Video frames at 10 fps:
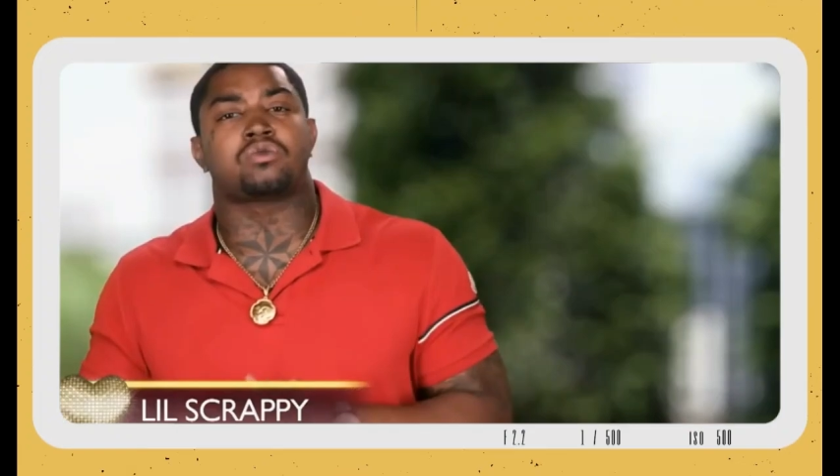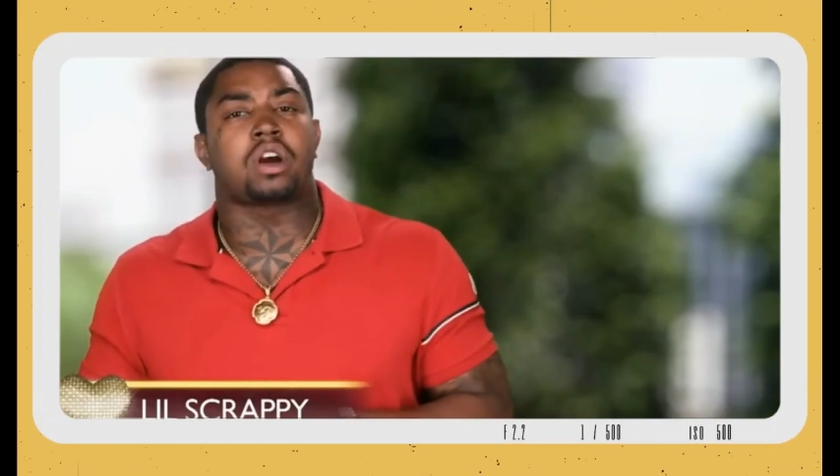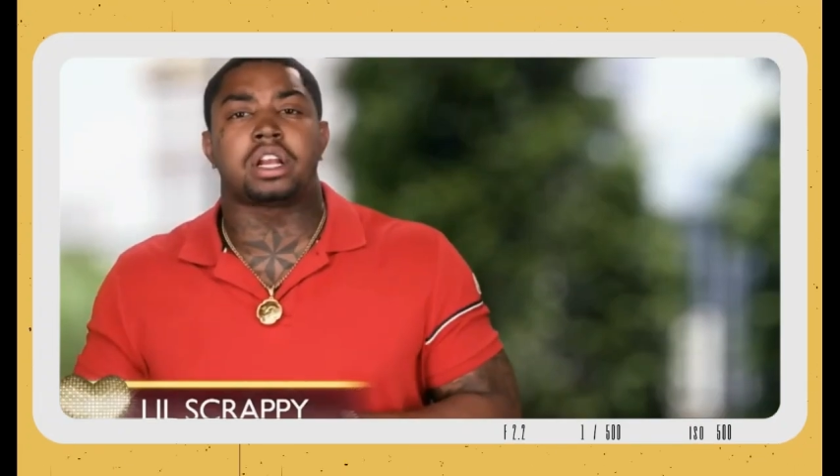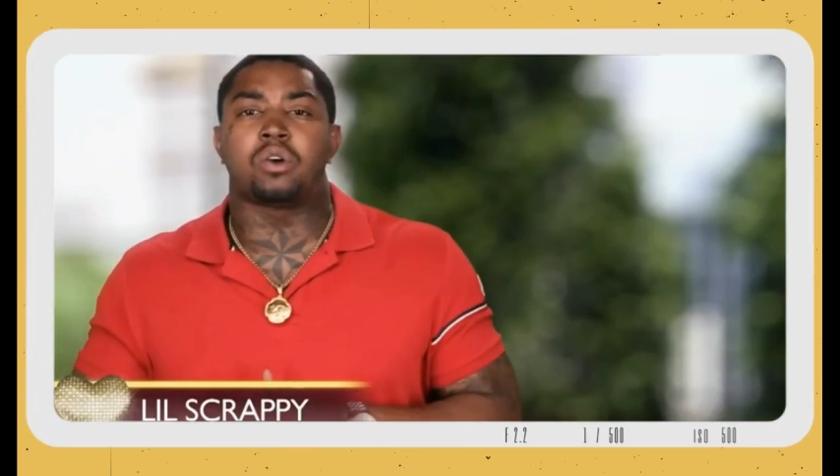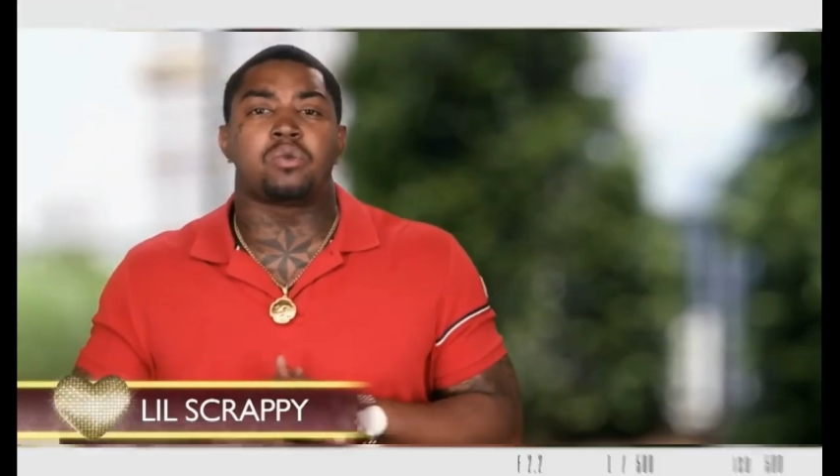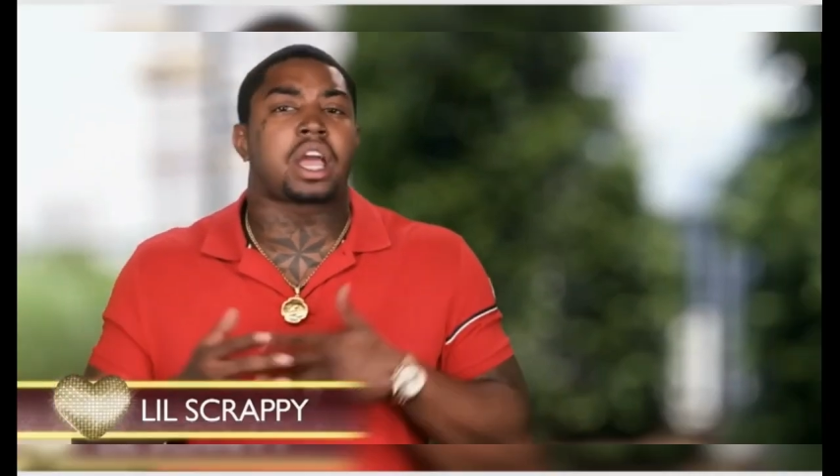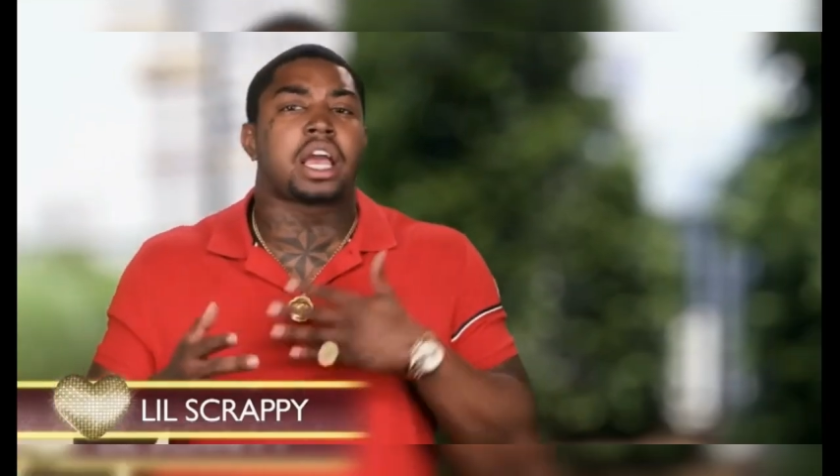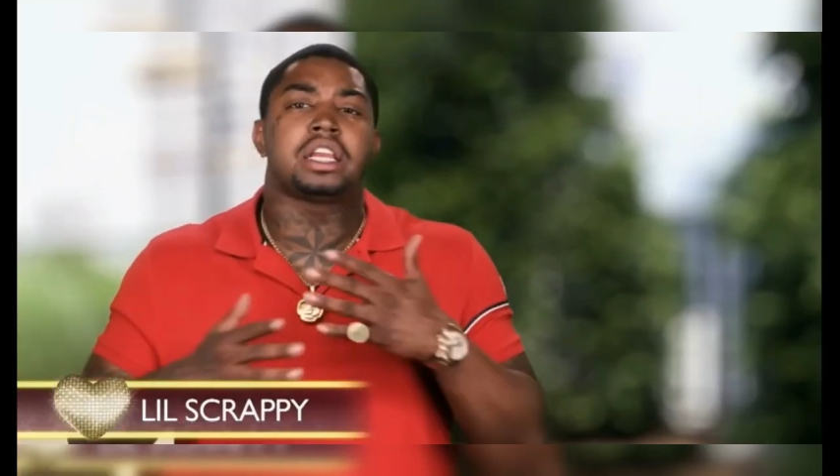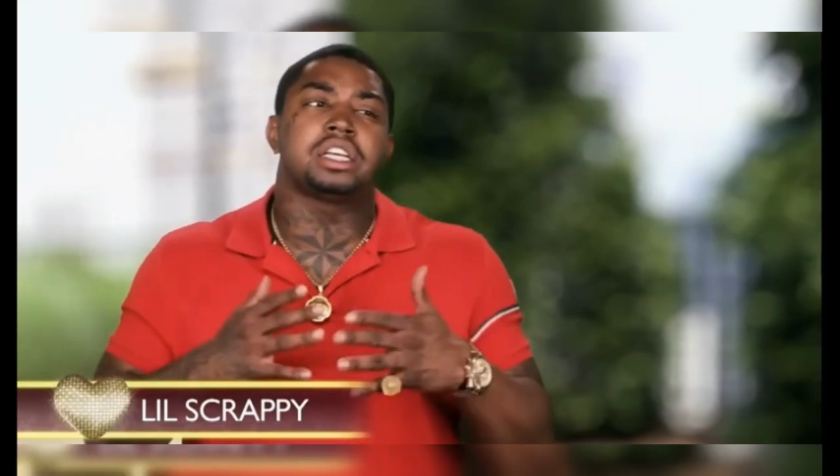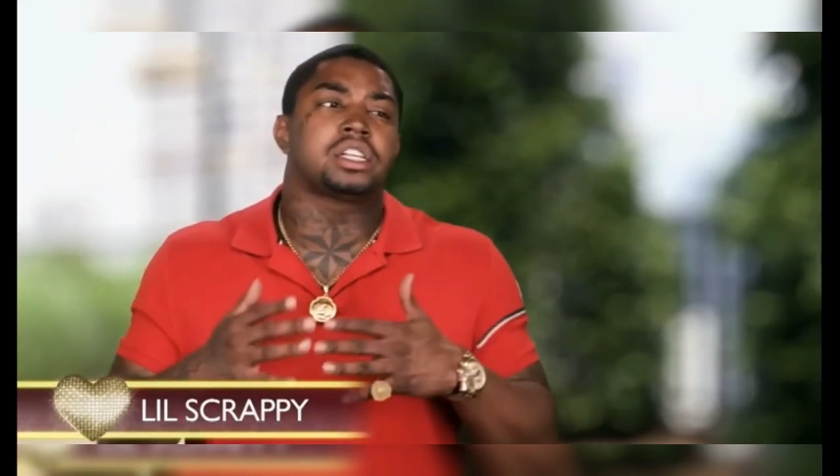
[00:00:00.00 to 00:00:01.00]
this stuff?
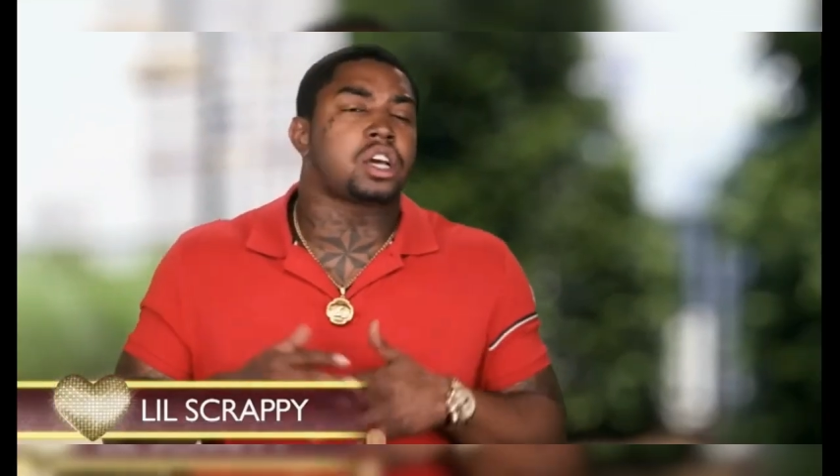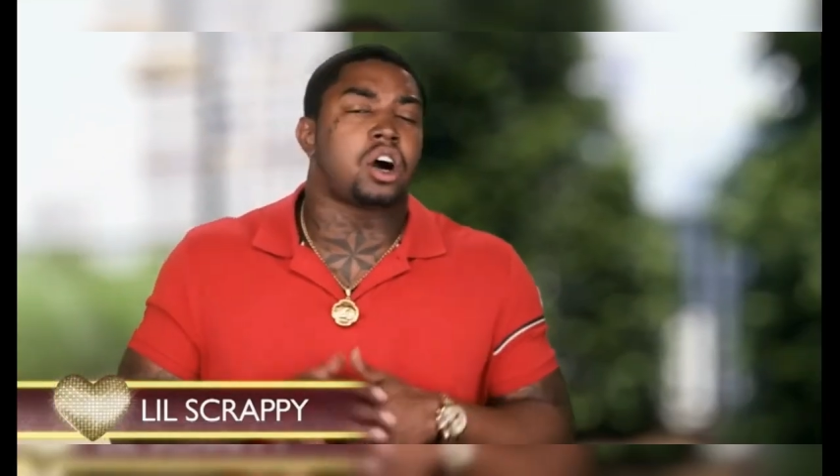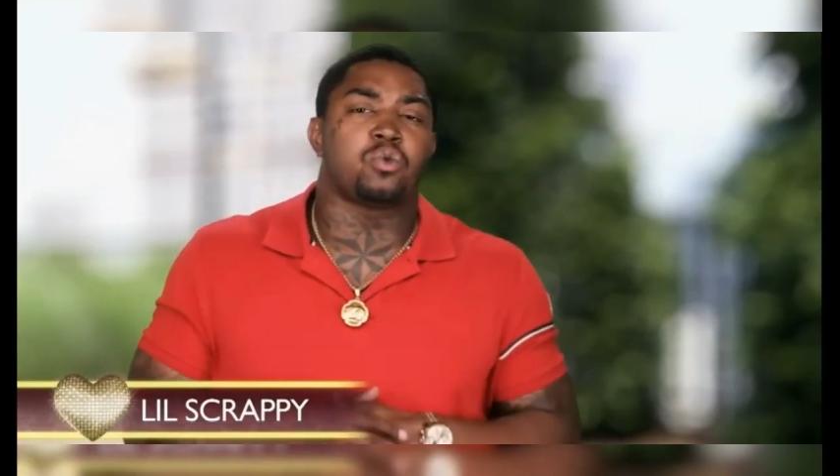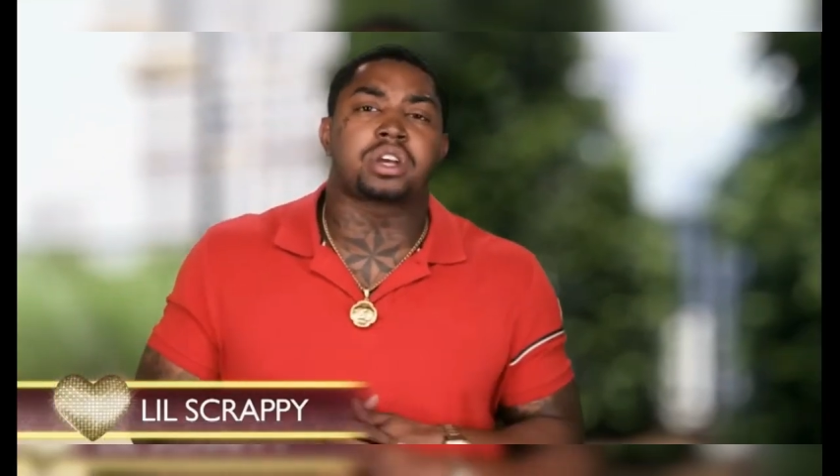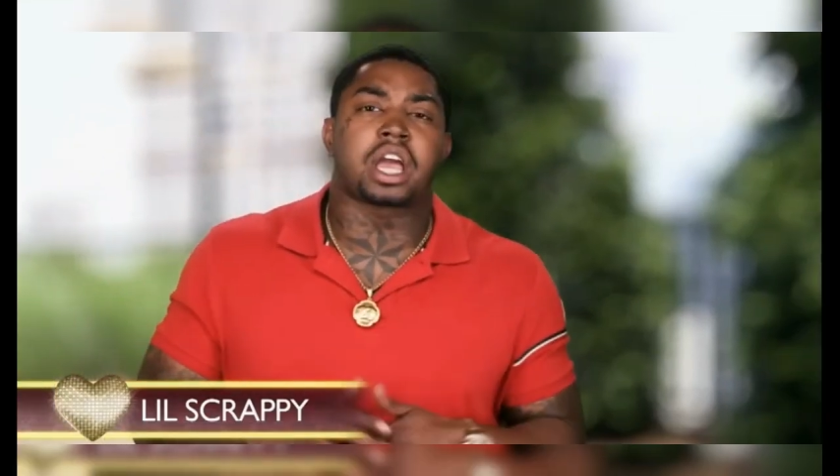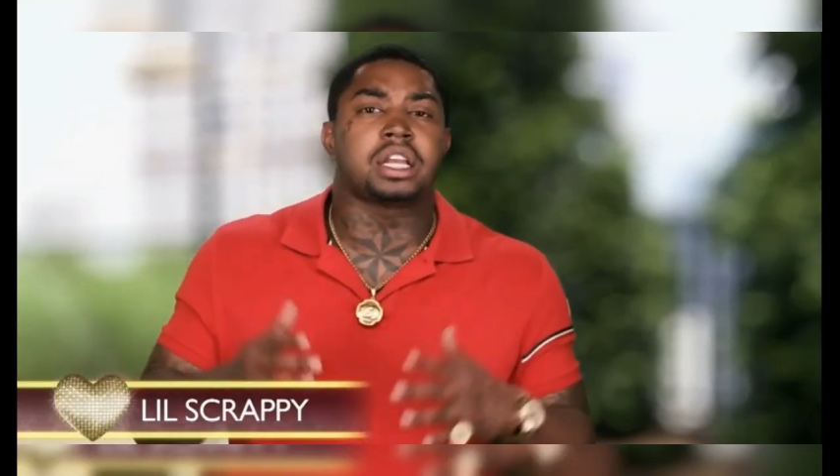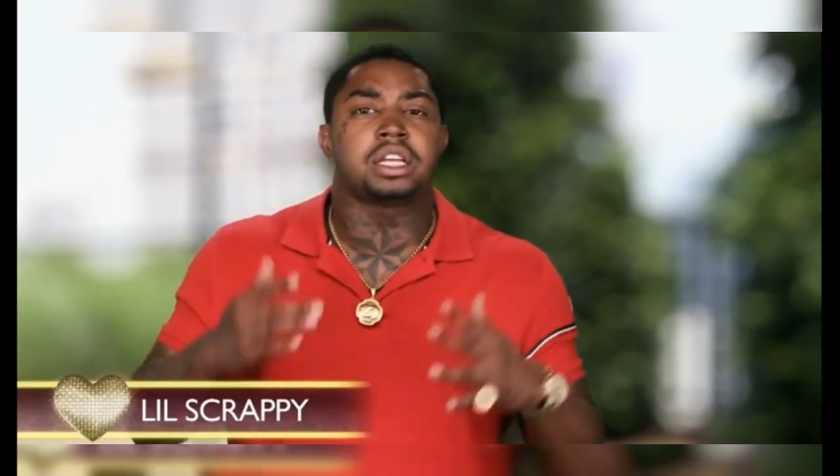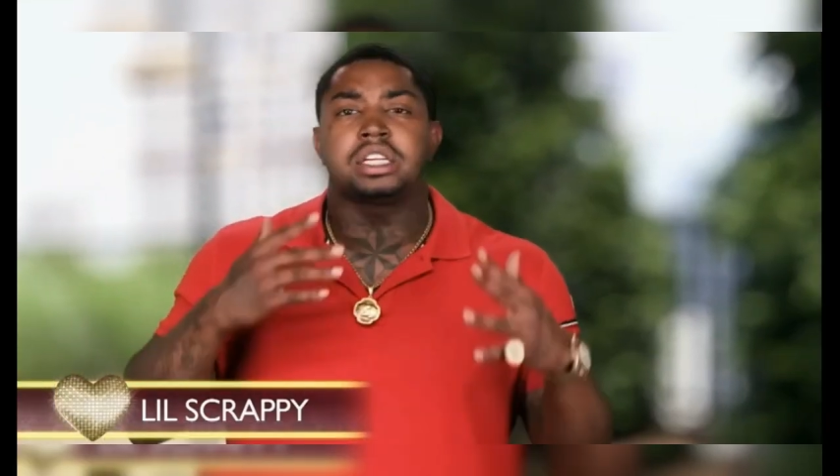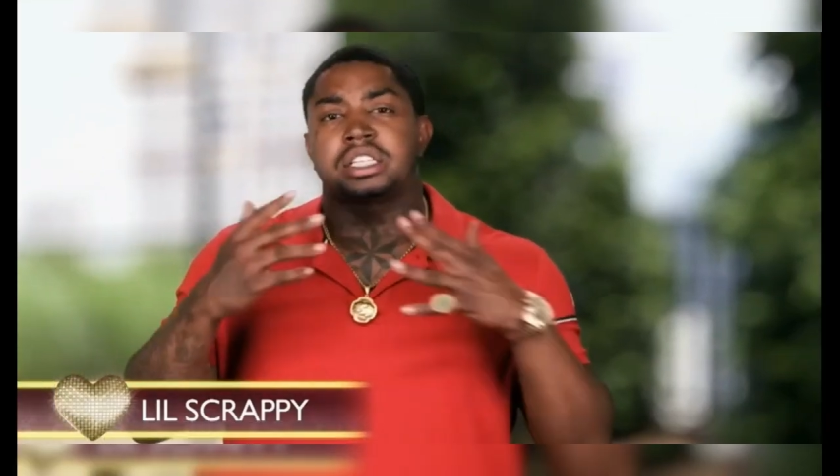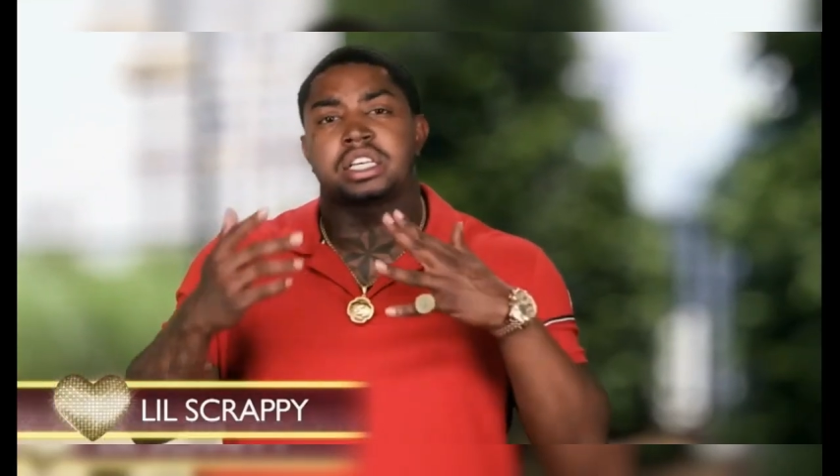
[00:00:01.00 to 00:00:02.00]

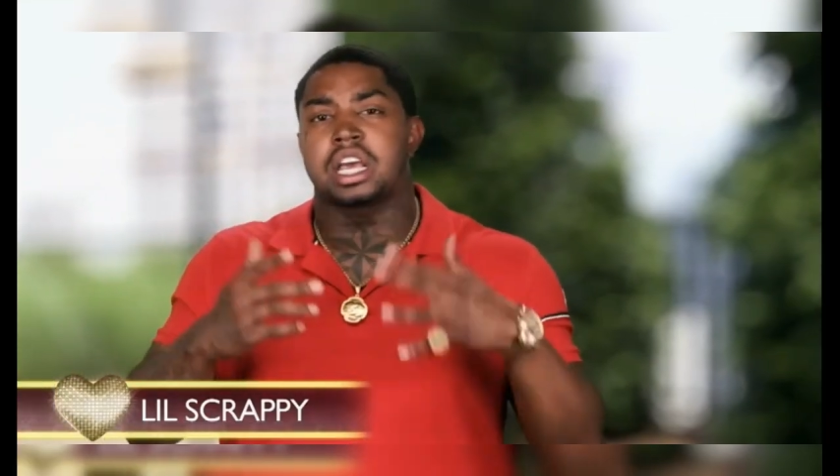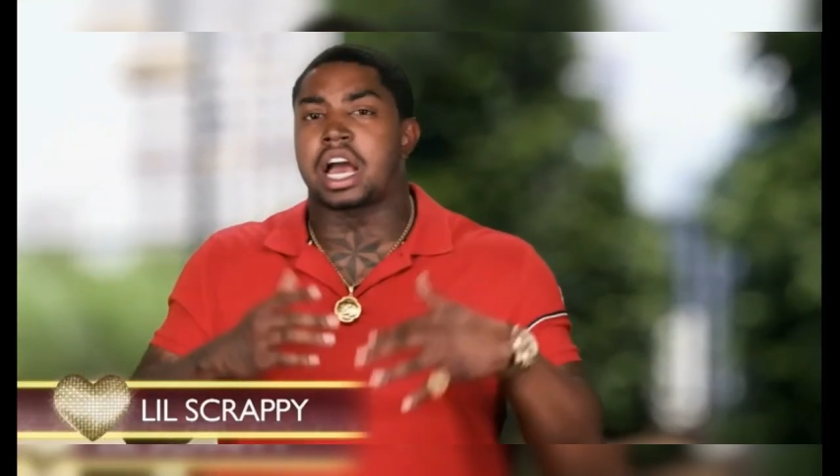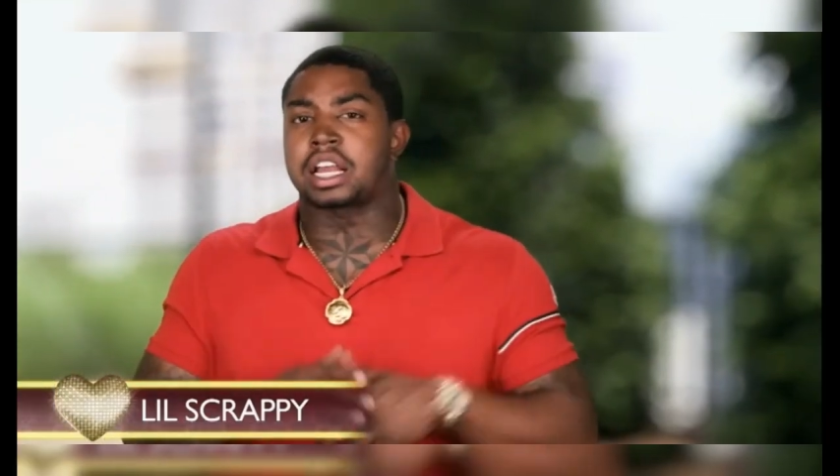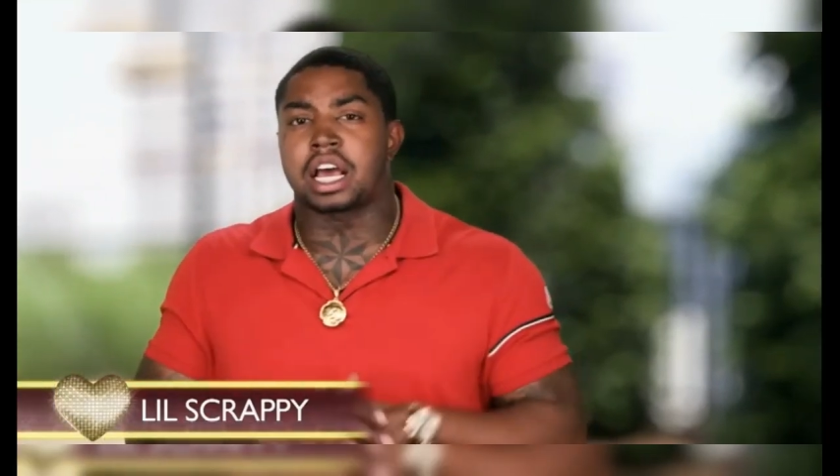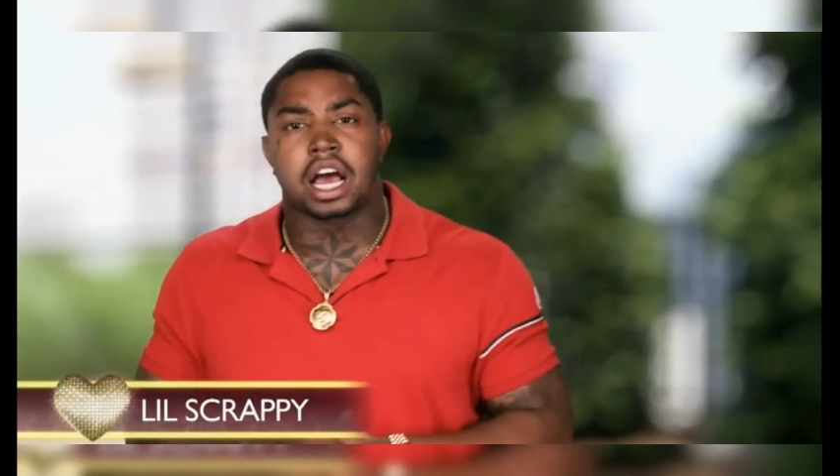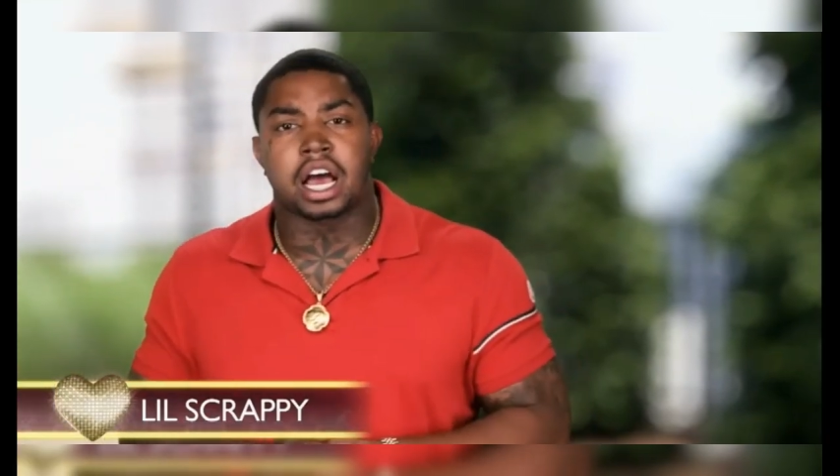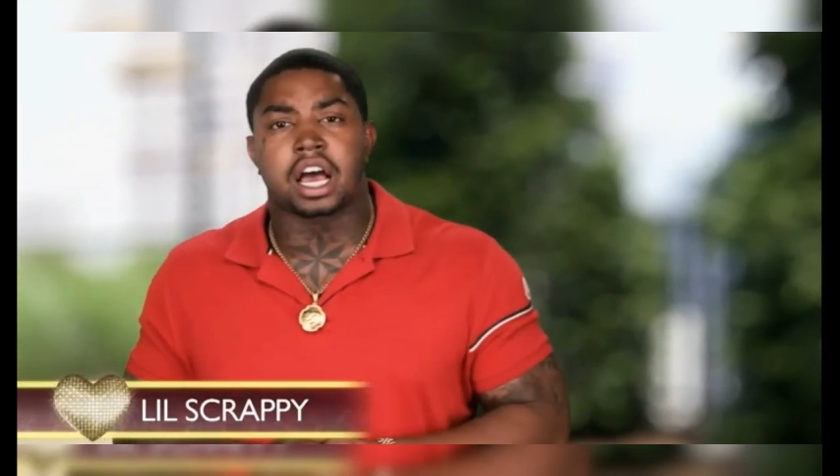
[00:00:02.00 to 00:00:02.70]
But the last straw